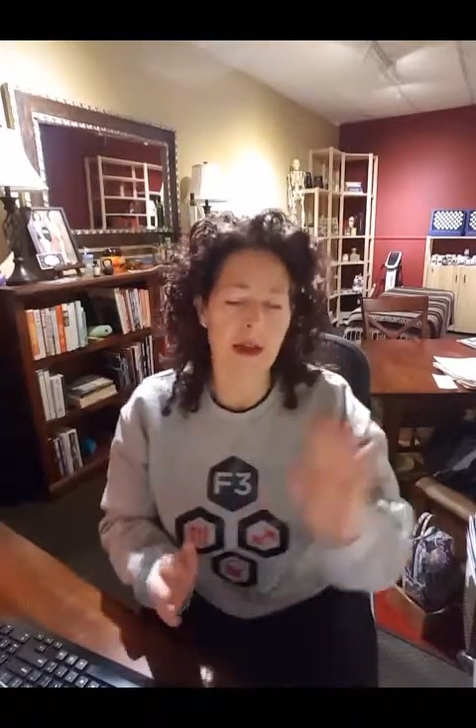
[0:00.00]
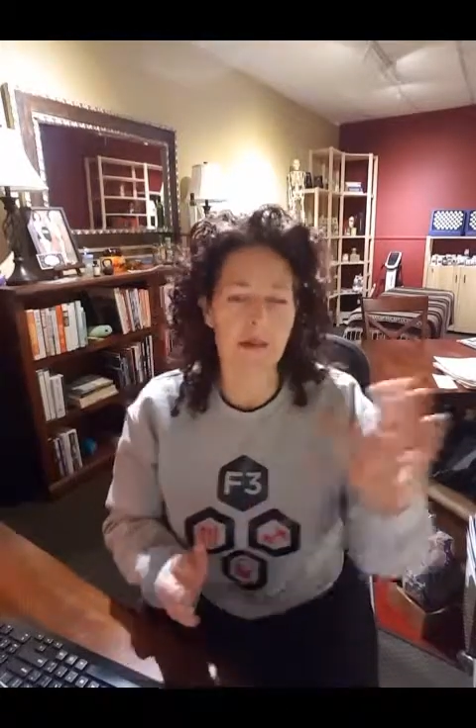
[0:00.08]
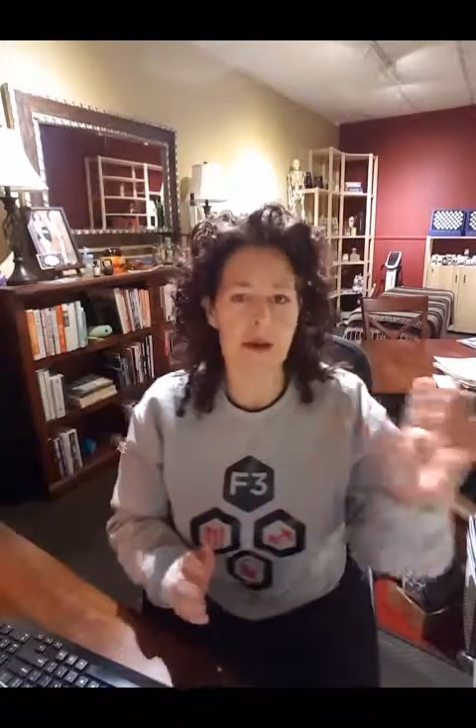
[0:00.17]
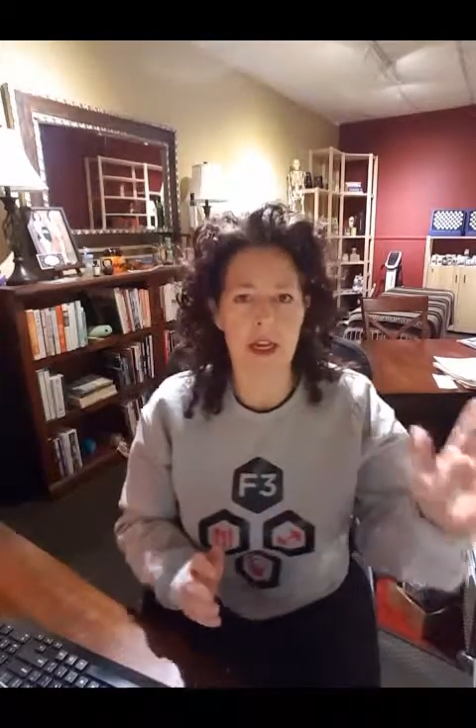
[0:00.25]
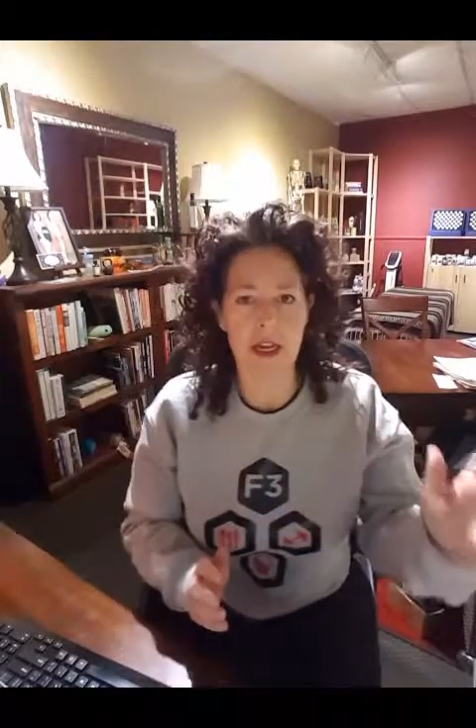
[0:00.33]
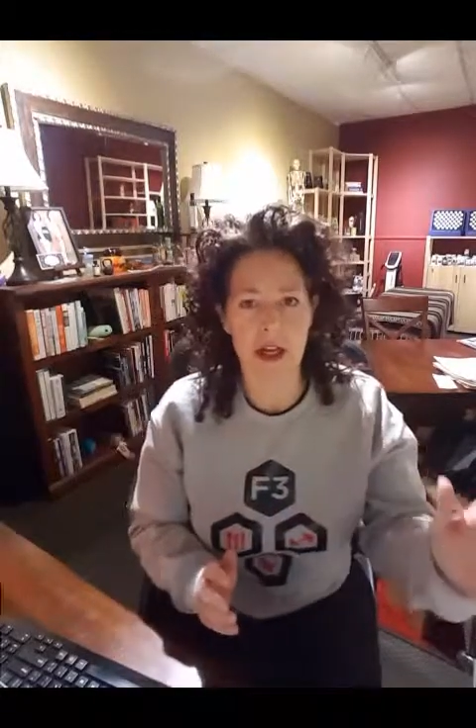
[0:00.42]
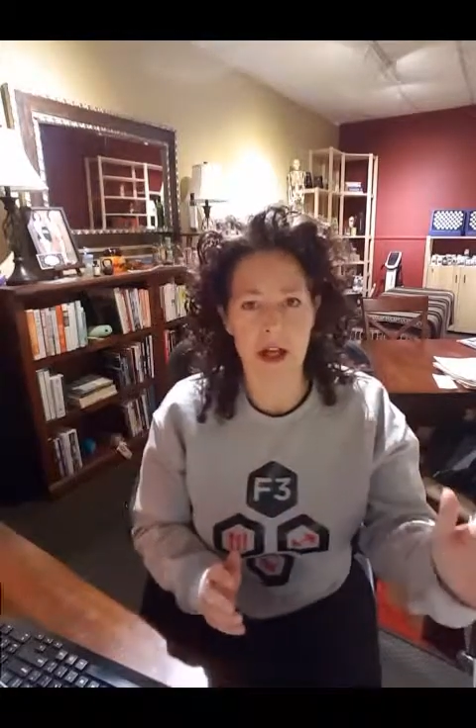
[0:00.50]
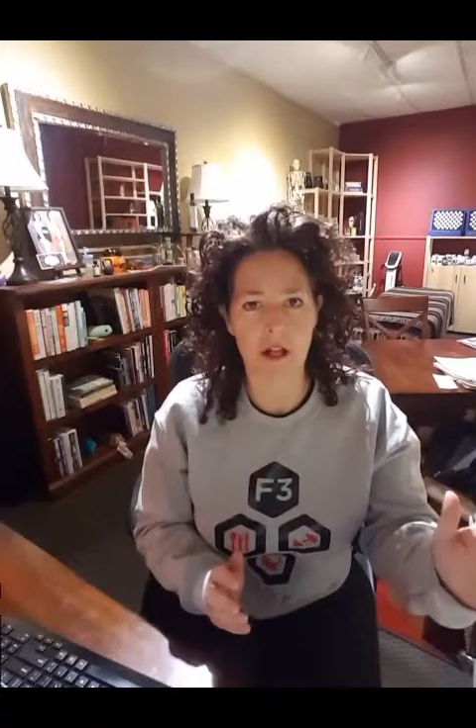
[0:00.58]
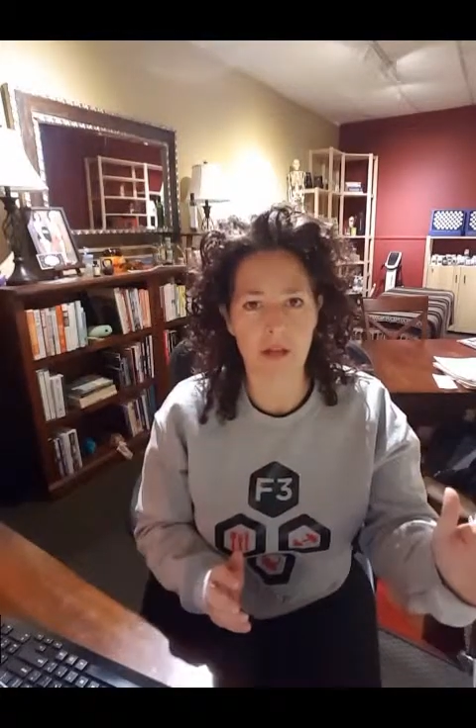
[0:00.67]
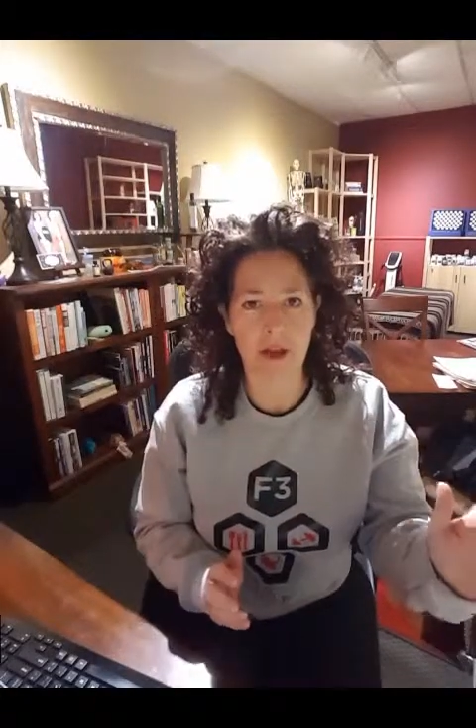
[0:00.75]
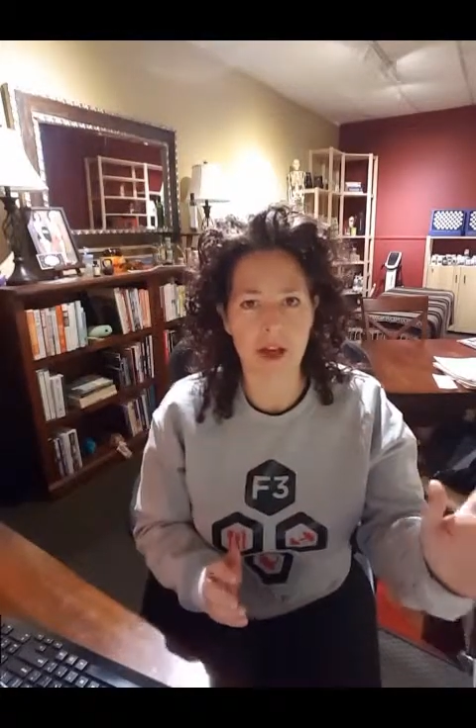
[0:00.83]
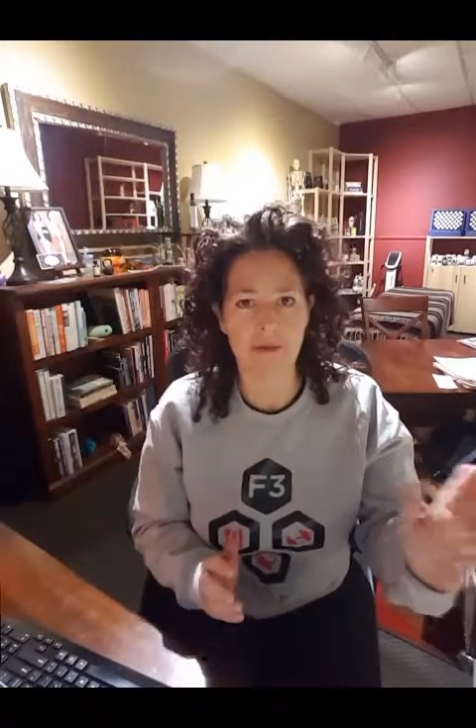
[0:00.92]
I'm going to get
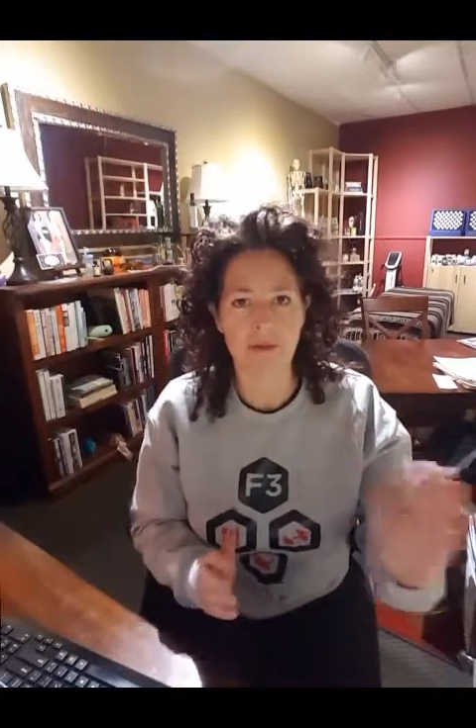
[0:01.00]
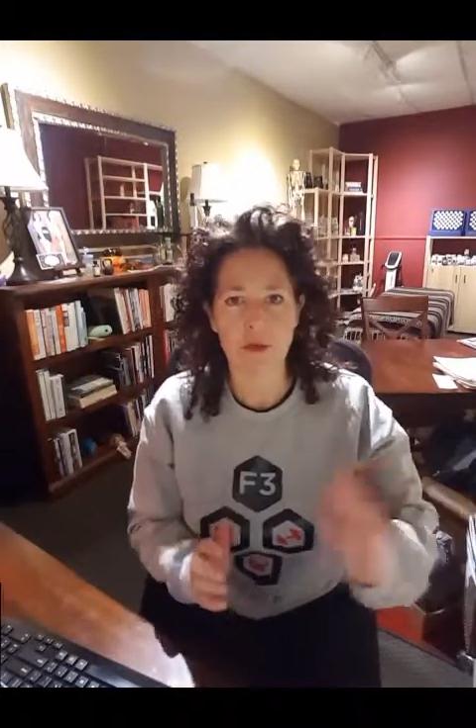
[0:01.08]
healthy.